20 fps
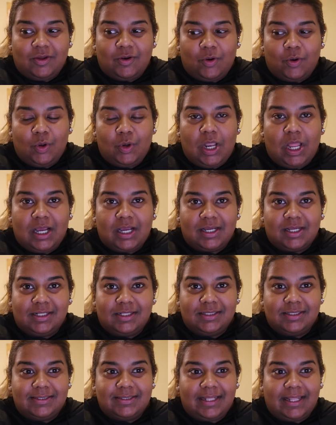the old
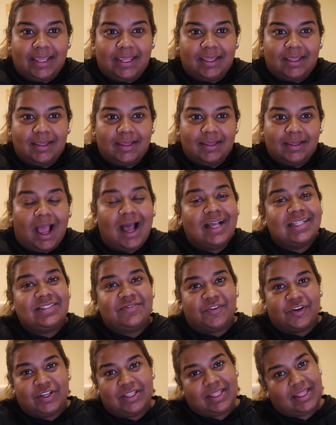uncles like
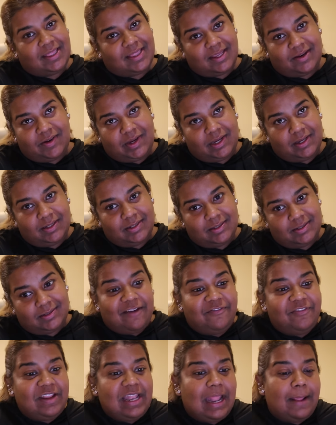ask for teh tarik
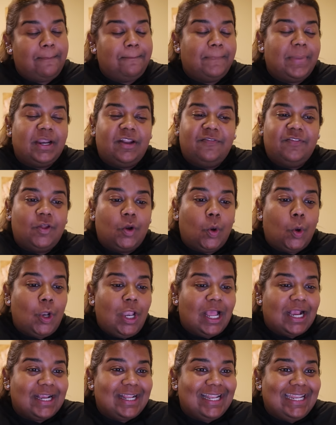i feel i'm part of the old
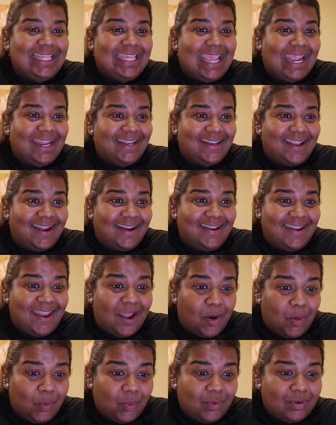uncle getting that
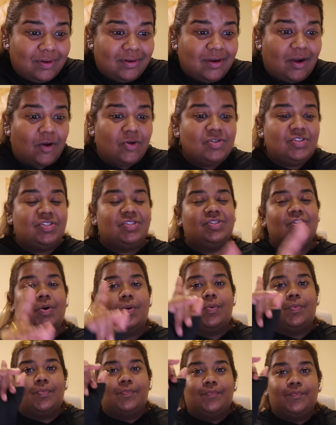now
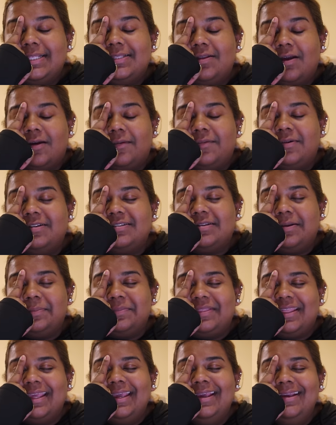also let's talk about
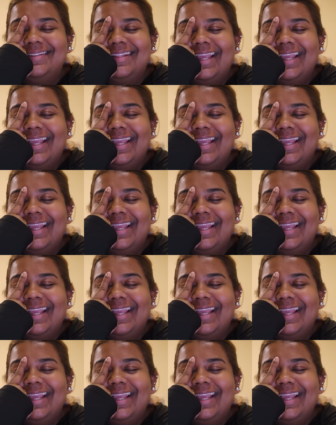something